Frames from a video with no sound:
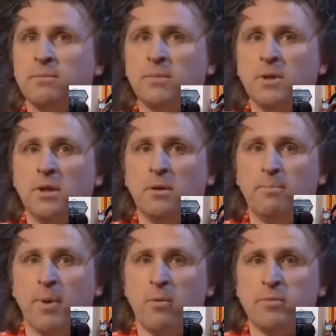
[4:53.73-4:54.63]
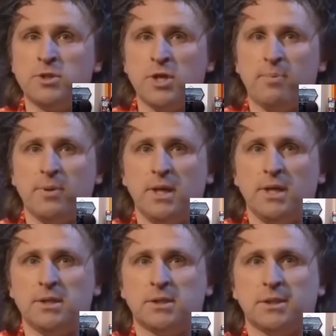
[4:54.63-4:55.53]
him. You know, bomb the
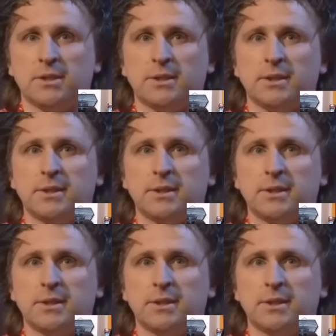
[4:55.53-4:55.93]
Japanese.